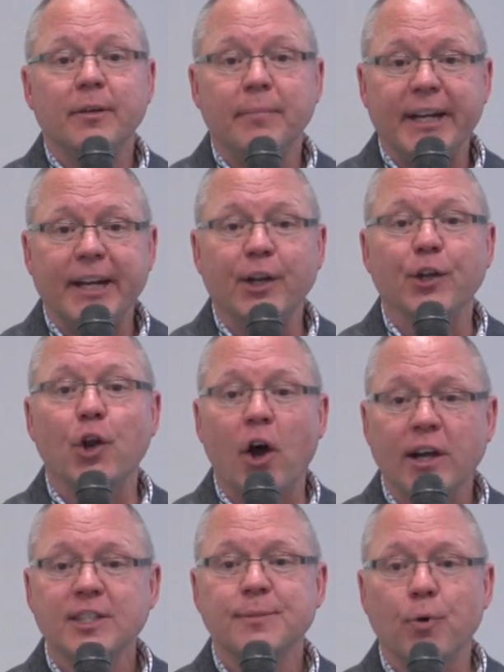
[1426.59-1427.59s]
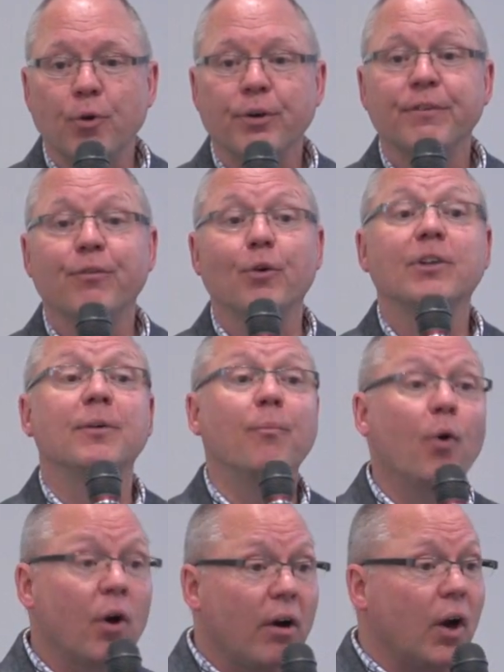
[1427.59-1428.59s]
in being a non-smoker for
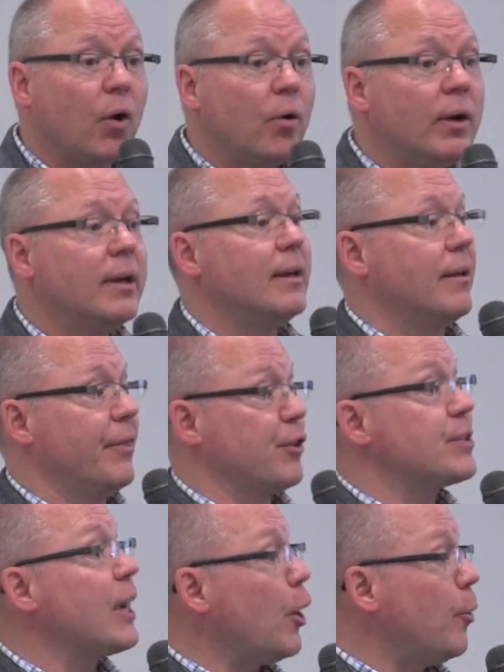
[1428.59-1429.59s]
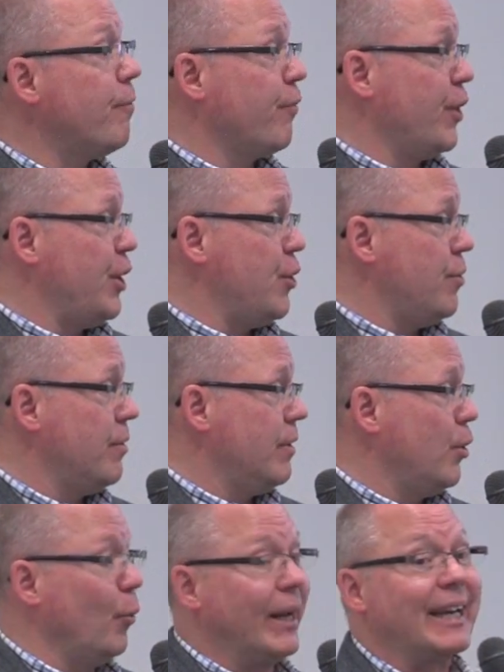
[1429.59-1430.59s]
tomorrow, there's help for you.
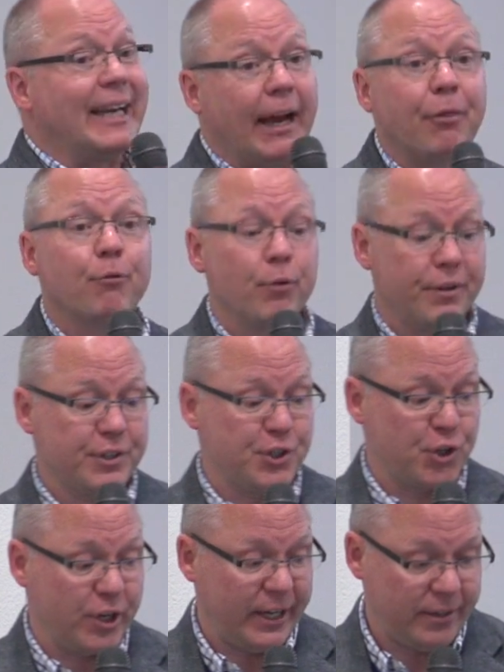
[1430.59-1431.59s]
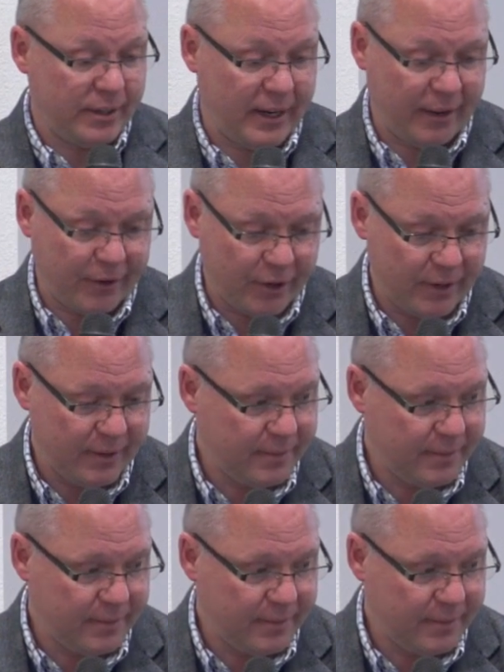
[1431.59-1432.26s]
We can get through this journey together.